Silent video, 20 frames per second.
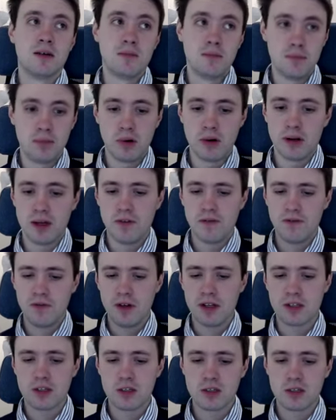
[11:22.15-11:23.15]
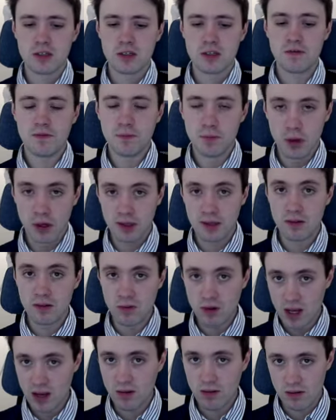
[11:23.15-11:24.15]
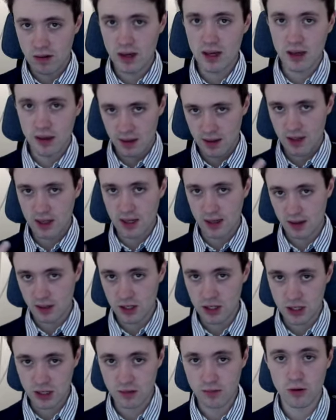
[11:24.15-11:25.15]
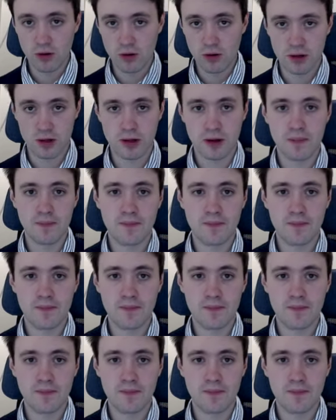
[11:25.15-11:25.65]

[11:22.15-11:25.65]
But if it's put in the right way, it can still work.